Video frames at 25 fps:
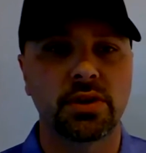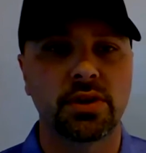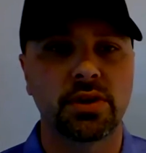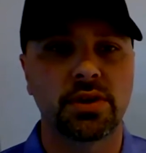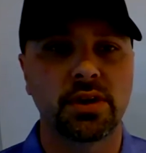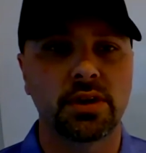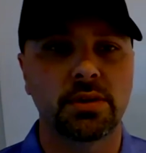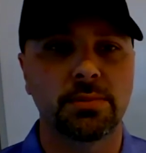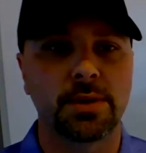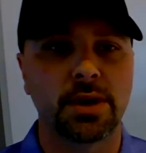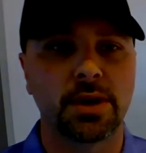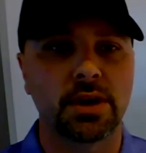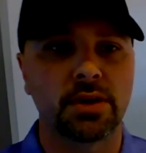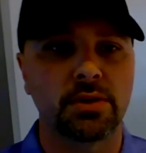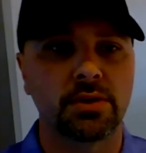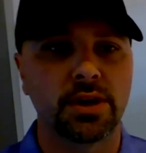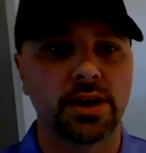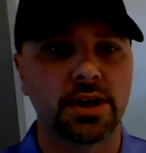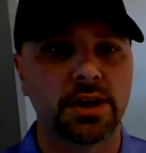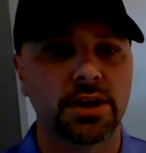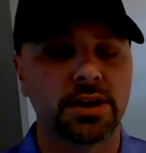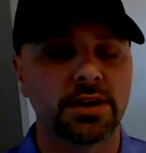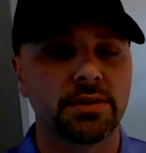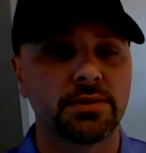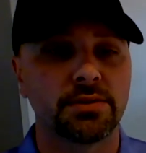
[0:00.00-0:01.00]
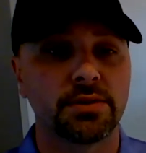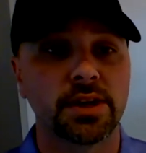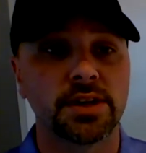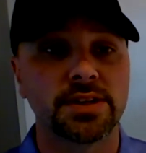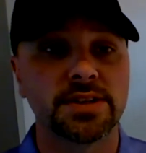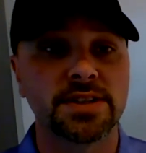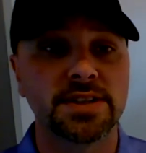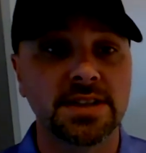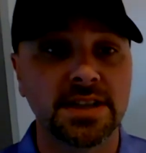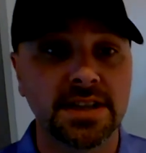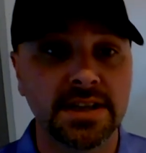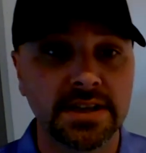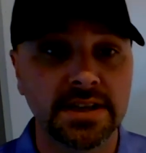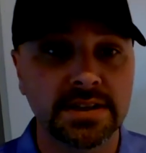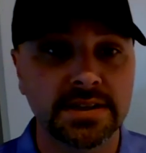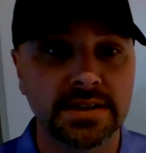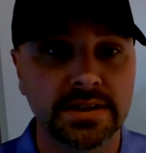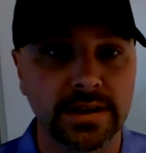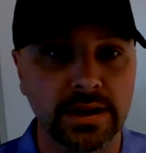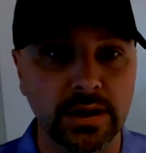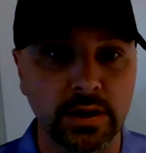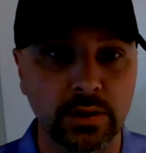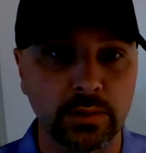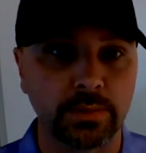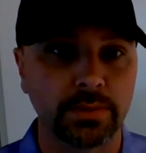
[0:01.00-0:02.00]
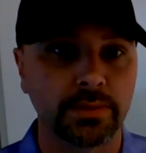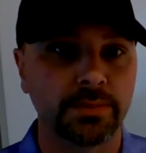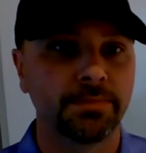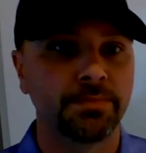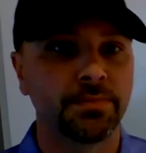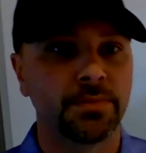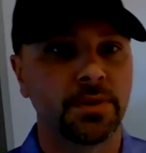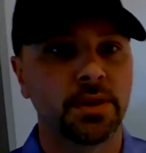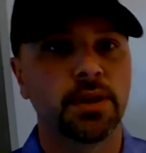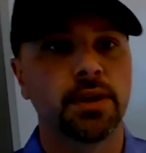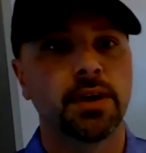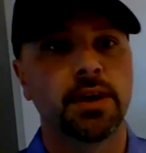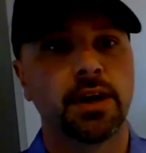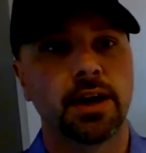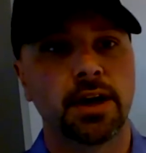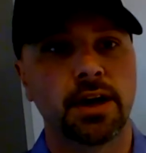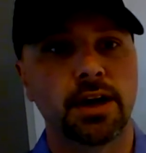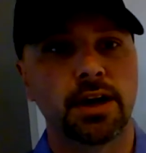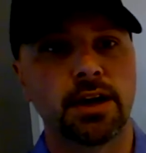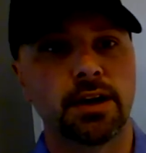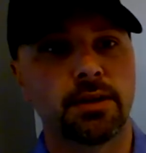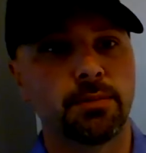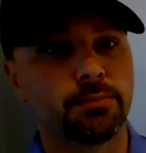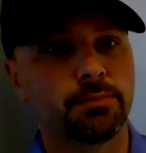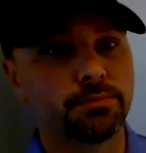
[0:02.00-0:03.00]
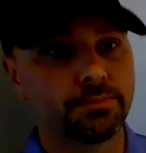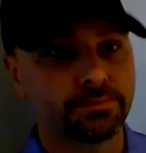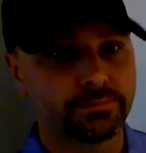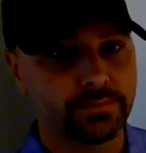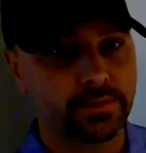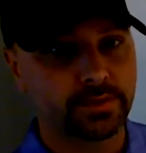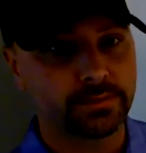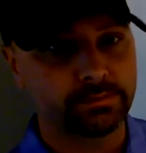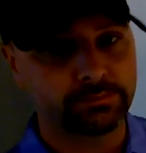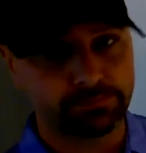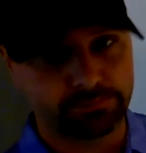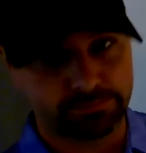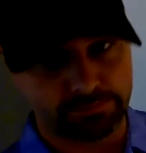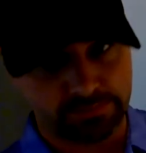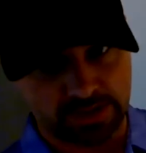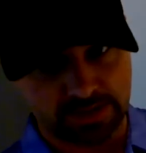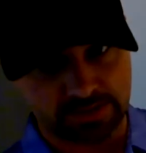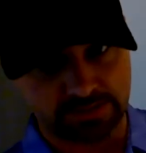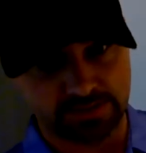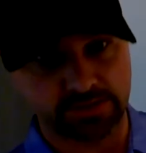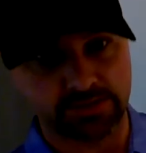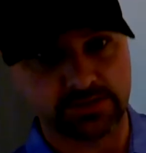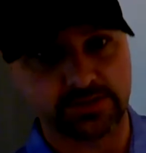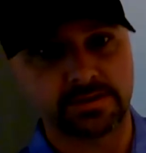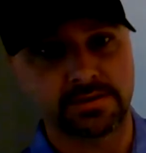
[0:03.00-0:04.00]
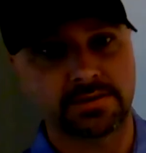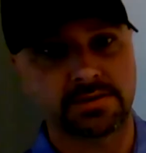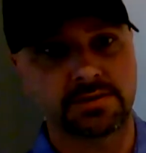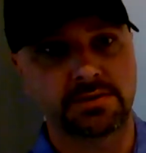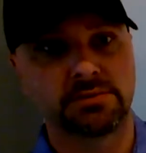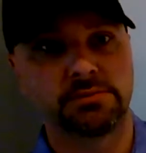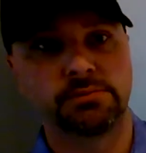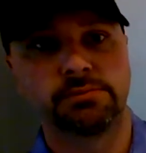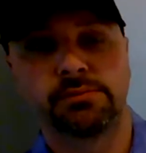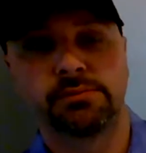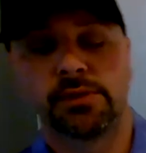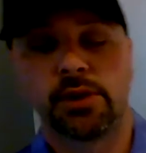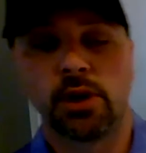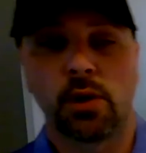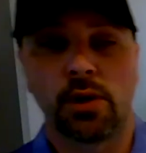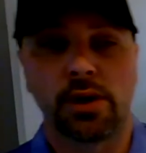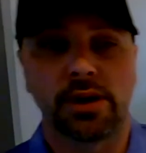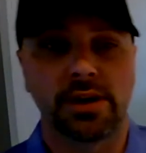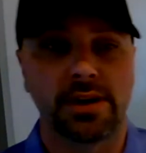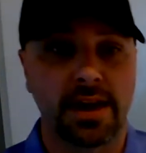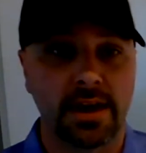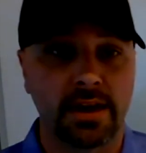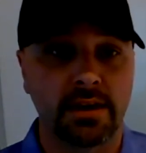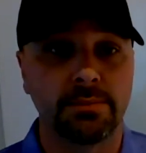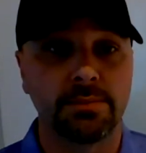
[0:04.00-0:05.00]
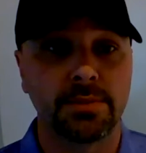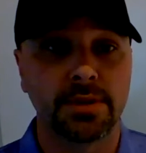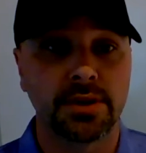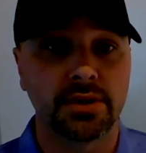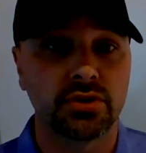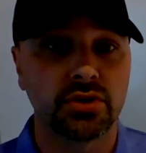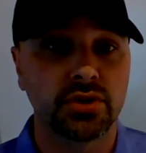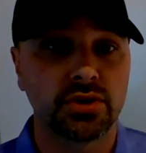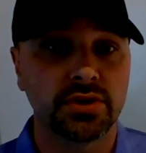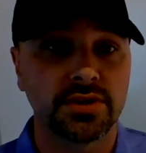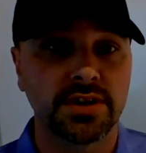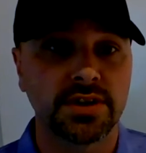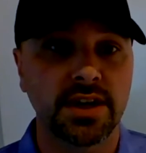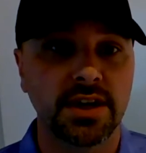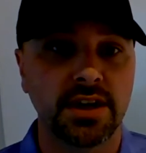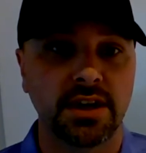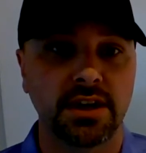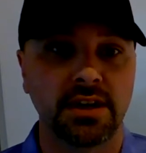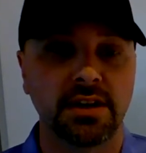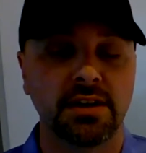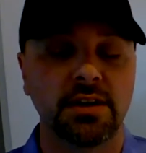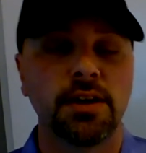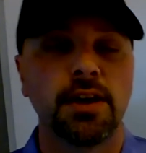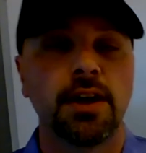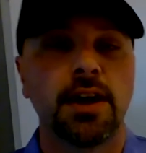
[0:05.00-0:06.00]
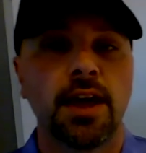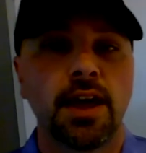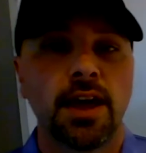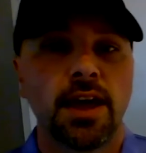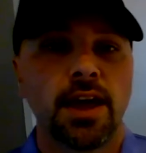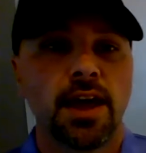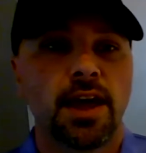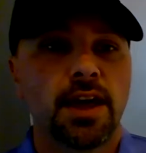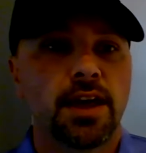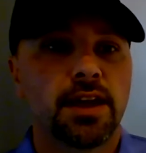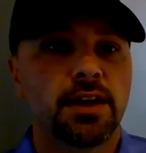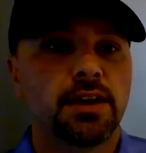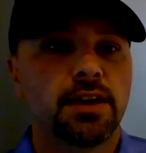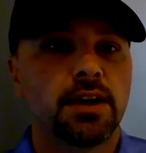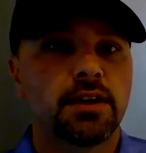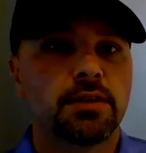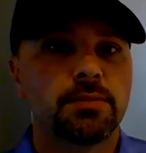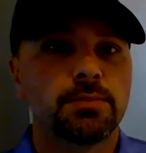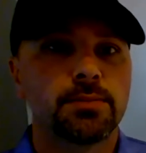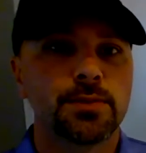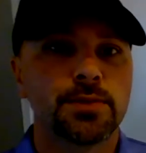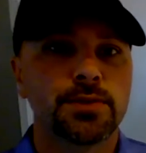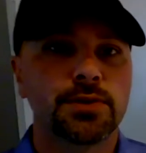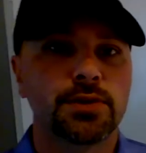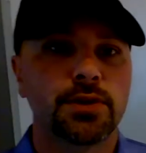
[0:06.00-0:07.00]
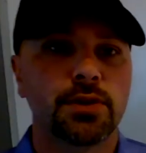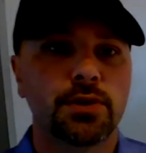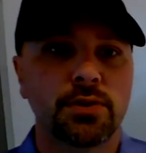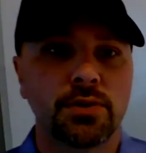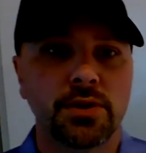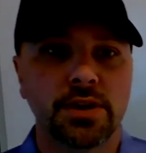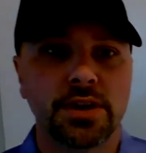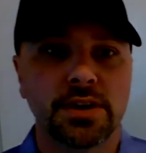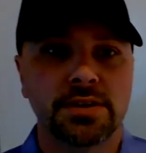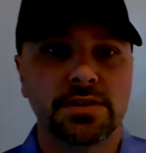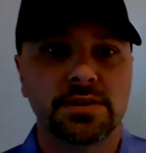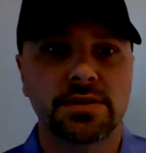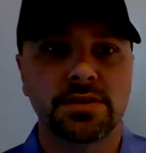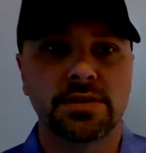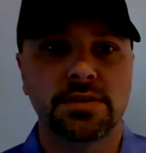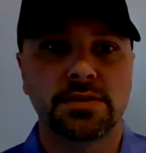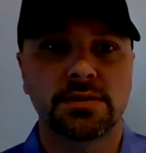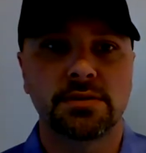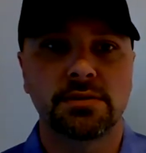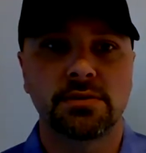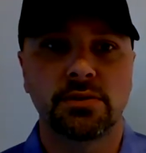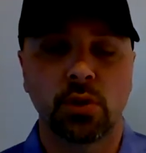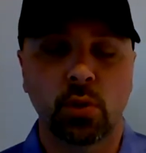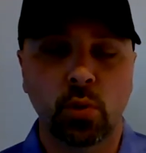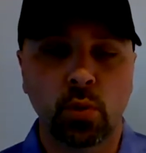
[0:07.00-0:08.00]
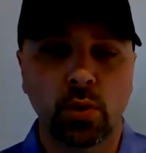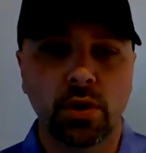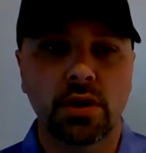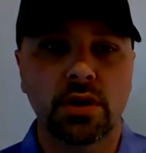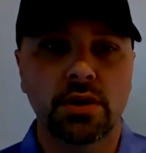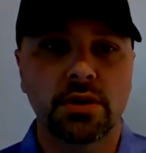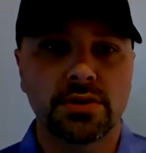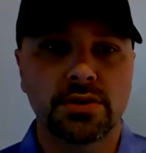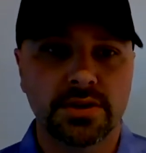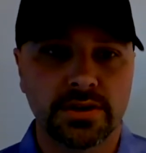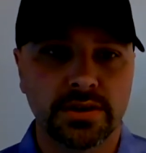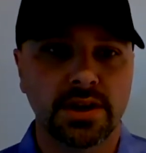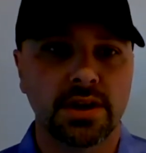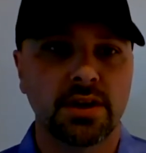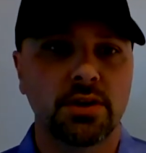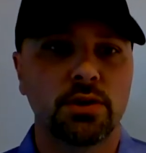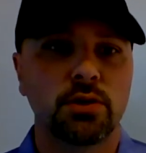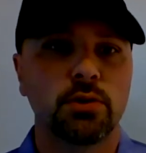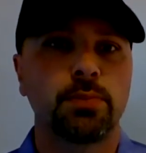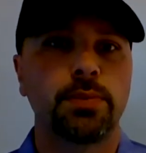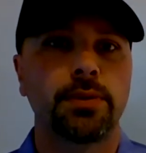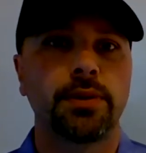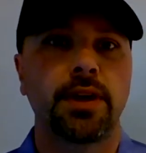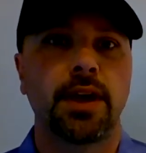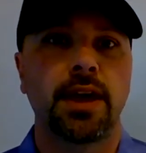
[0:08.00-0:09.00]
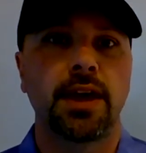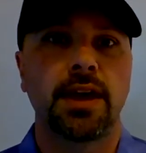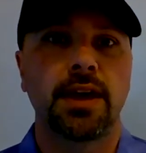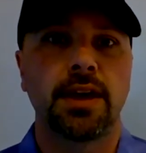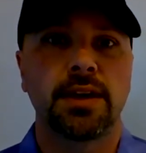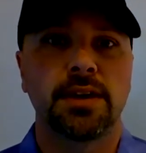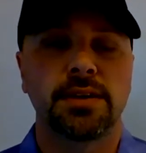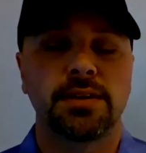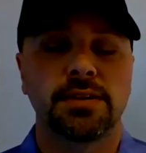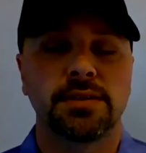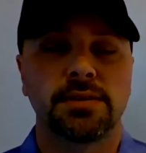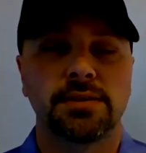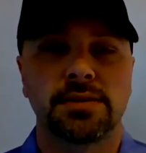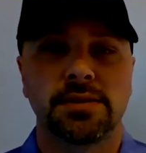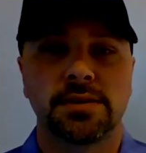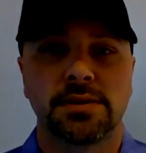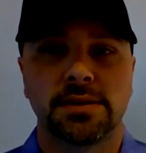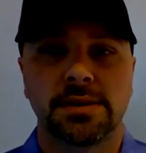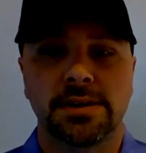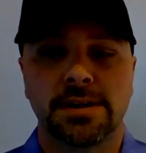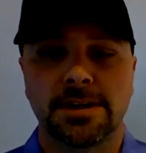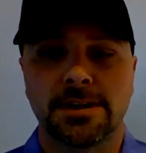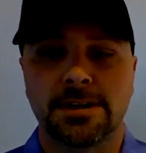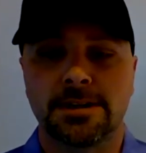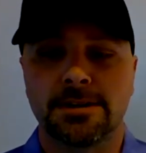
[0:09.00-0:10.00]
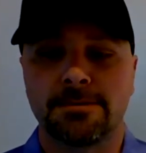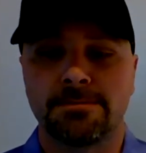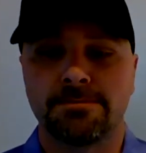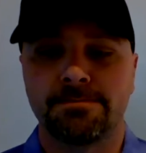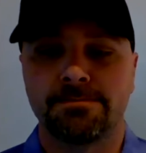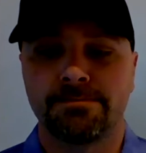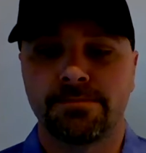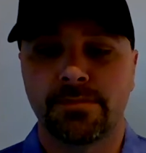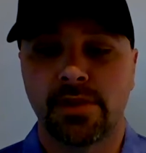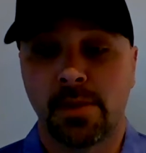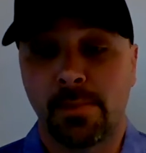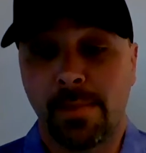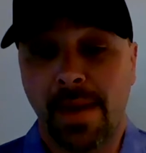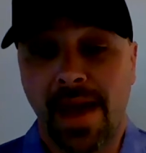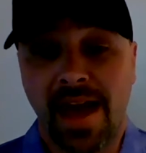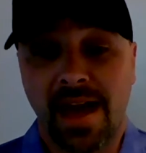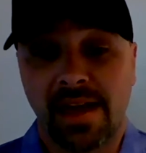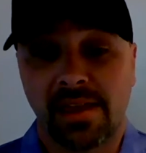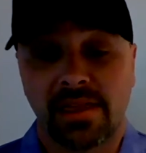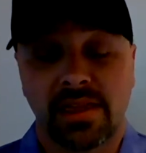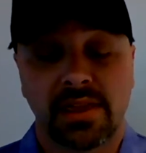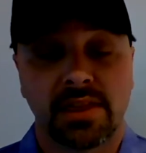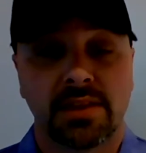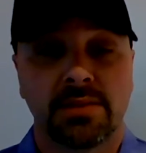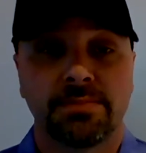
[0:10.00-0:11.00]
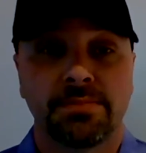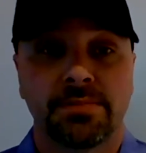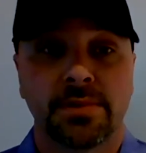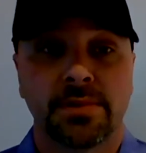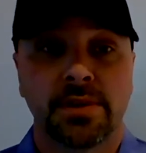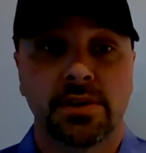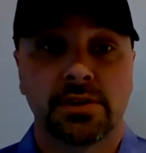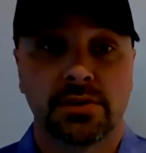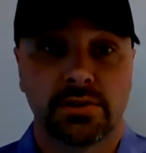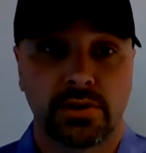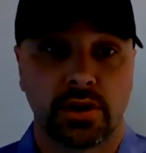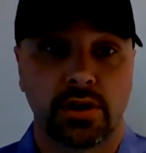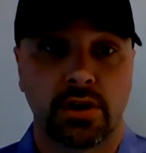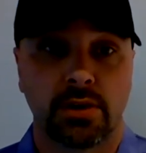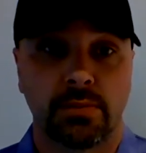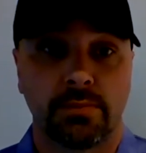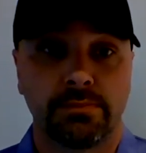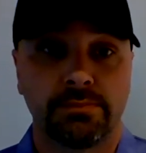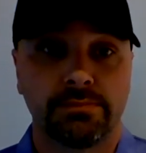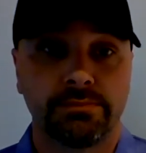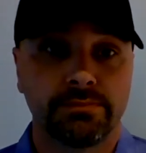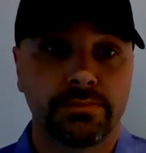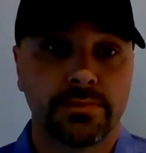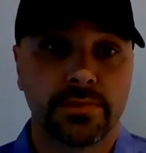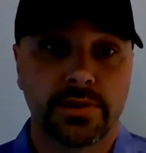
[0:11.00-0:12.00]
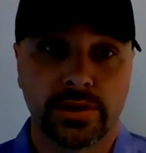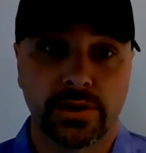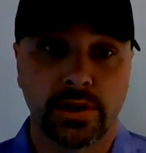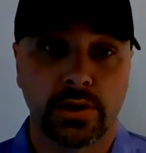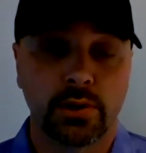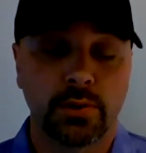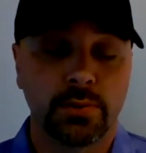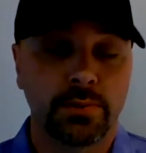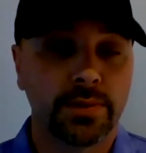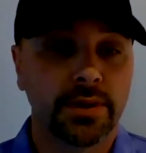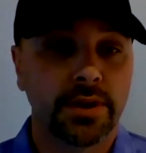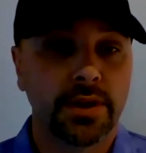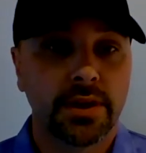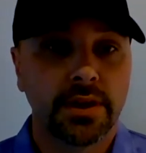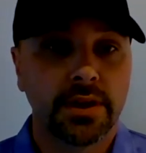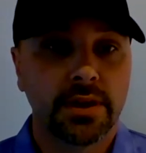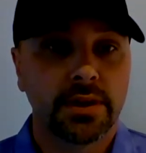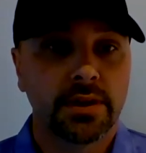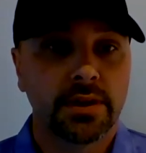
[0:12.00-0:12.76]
you can think about a ski slope as it's going down because you're skiing. And so it's the word slope and the math term slope